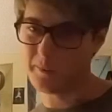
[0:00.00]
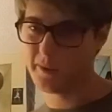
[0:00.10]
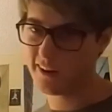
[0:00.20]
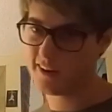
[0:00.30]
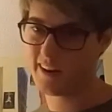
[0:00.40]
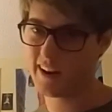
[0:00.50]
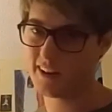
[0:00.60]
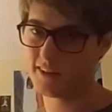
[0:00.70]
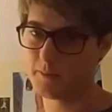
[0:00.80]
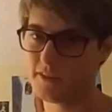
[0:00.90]
Parker
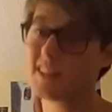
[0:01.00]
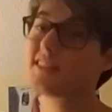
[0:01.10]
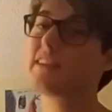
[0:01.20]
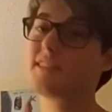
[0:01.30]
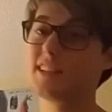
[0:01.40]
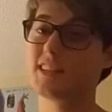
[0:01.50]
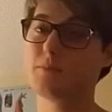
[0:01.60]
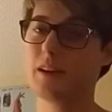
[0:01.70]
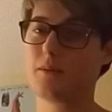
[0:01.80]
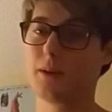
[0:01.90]
character move. That's definitely a
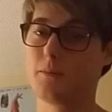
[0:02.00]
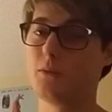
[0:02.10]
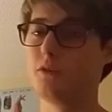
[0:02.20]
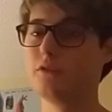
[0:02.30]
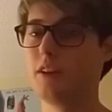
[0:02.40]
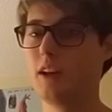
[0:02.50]
Spider-Man move.